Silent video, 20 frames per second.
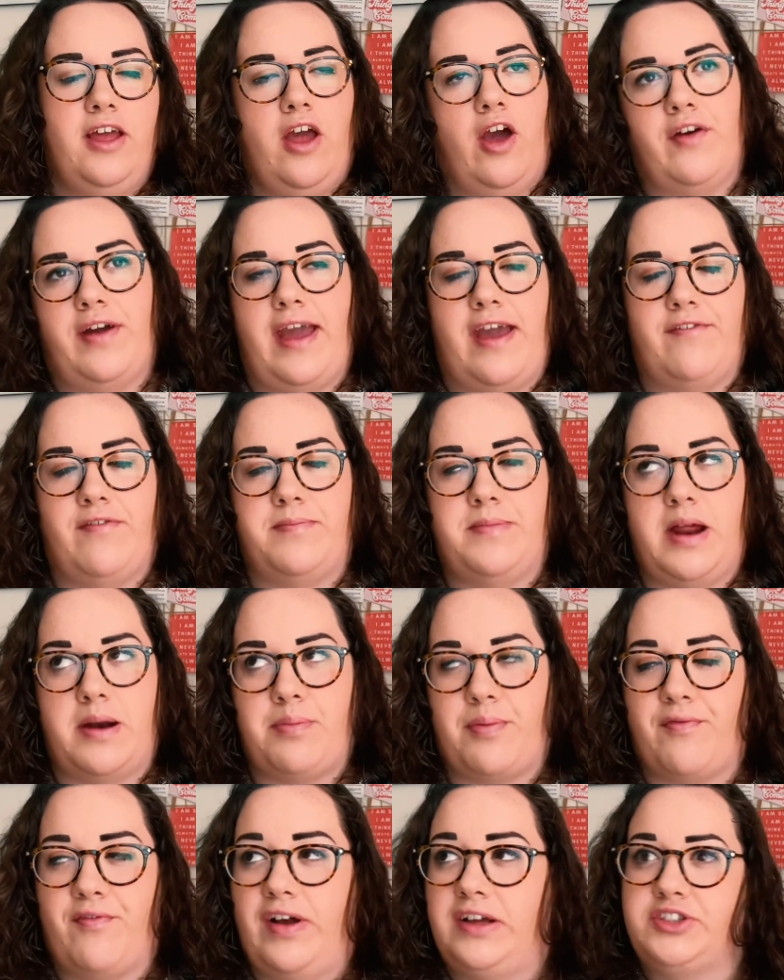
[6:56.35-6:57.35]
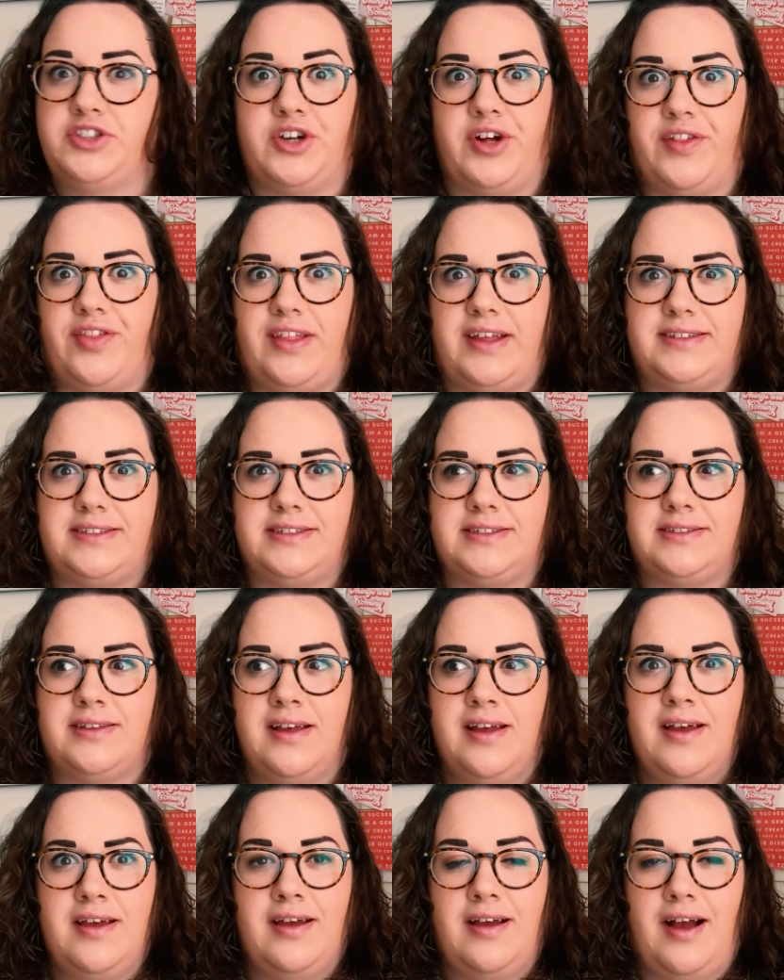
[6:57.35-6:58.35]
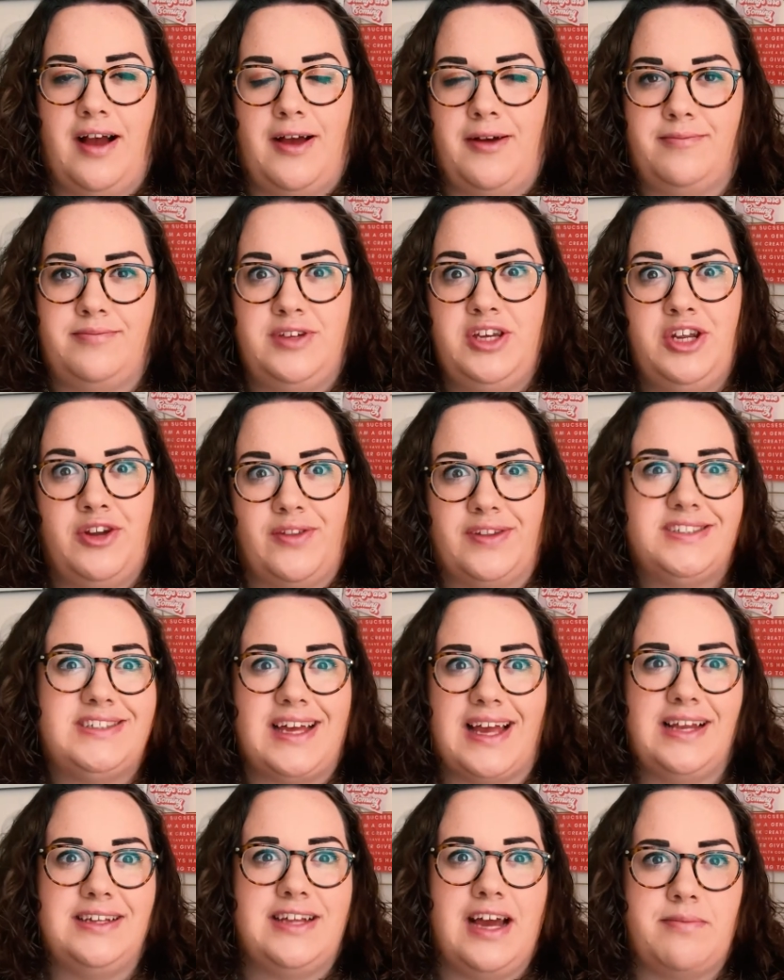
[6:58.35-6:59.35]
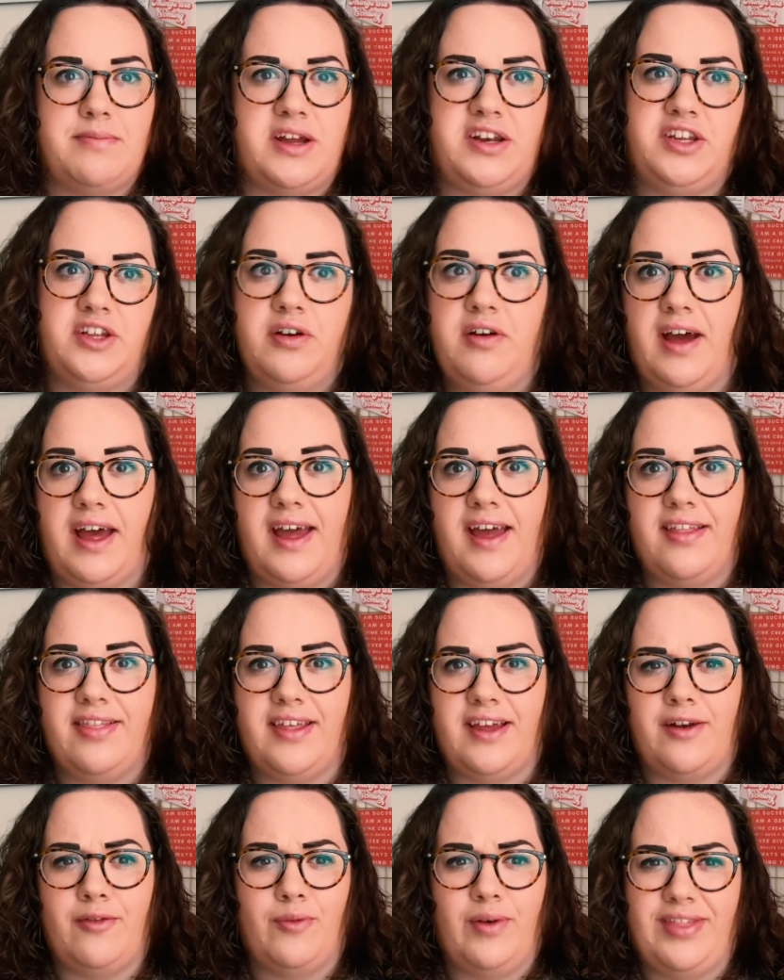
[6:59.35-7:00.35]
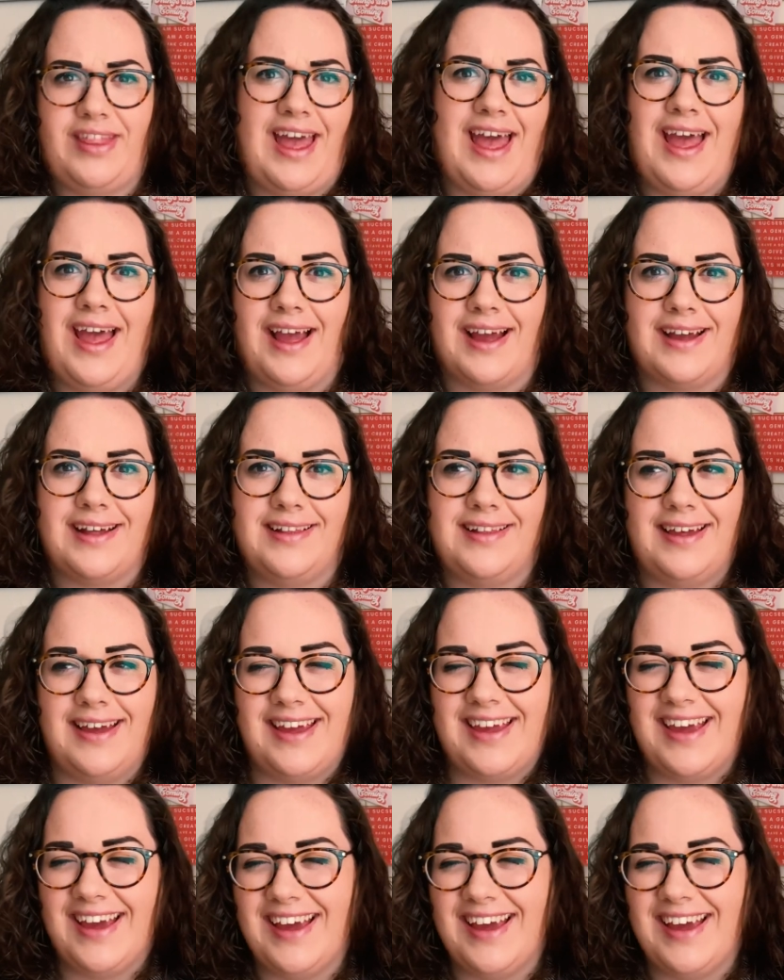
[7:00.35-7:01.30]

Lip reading: okay, if I'm not a professional at this, the second time I do it, then what the heck? Like,